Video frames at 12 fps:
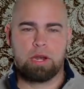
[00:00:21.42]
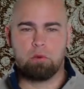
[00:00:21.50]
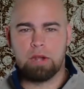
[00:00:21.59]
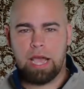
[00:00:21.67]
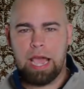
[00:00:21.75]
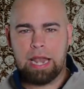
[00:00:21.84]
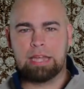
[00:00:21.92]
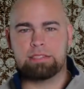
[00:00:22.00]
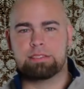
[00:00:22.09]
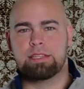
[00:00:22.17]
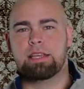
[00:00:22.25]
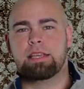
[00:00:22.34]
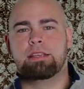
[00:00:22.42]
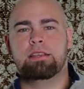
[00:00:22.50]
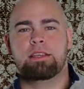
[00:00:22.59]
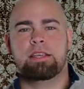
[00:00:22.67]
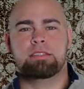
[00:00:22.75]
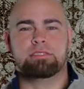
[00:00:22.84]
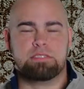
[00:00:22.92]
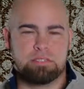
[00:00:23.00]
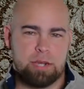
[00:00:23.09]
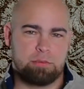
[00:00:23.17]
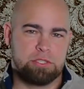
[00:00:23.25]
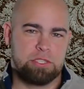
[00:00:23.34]
One I want to highlight today is
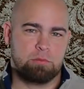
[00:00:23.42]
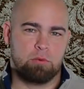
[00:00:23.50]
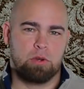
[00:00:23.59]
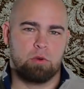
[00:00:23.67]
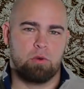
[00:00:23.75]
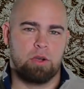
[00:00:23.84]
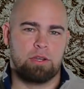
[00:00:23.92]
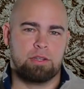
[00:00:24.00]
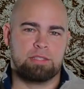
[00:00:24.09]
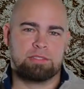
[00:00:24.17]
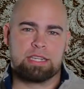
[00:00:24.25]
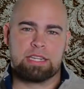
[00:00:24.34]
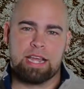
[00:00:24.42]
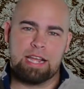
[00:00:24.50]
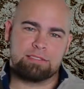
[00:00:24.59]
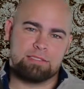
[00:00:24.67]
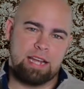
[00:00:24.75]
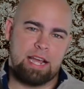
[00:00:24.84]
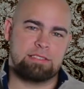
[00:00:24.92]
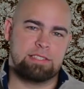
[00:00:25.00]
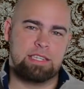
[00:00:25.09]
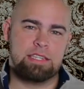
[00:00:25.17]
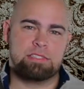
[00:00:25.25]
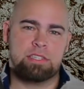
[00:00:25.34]
Discipleship 101. It's a class that I
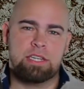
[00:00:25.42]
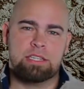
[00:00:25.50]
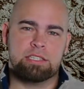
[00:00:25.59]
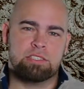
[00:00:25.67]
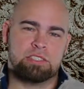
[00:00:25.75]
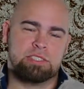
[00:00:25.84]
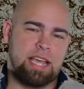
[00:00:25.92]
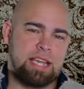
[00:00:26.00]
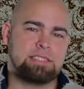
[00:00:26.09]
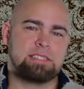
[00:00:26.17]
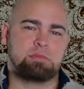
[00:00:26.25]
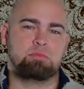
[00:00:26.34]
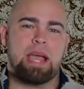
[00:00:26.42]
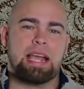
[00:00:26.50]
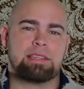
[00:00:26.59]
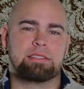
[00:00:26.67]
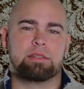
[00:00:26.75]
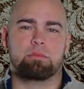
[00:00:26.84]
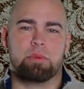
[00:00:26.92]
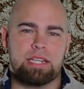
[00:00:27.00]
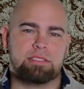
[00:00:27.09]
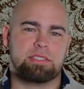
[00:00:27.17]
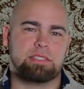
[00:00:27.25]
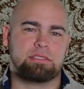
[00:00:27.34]
teach that just takes us back to the
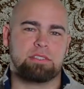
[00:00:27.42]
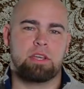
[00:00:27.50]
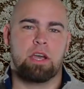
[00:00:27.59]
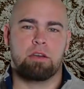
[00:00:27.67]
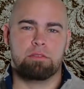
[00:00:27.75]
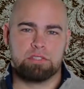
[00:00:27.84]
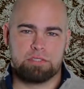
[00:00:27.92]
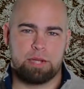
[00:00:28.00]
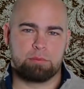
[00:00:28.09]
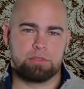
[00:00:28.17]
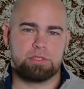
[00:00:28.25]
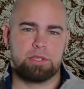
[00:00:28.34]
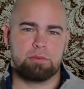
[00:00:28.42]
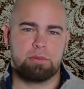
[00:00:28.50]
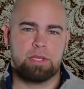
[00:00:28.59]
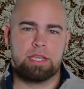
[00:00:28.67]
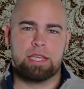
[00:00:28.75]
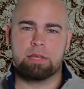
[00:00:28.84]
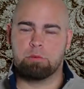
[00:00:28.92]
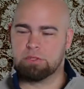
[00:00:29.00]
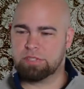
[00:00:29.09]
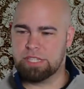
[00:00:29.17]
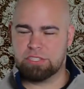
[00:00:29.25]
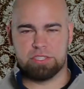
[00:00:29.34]
basics of discipleship. It will
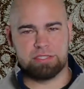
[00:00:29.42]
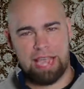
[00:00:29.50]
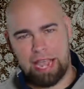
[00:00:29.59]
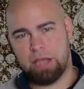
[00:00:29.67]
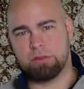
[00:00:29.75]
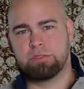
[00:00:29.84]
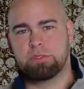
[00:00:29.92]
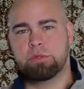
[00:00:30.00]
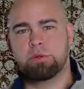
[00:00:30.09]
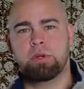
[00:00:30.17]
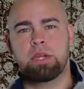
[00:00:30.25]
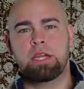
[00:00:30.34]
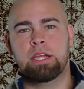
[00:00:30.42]
teach us how to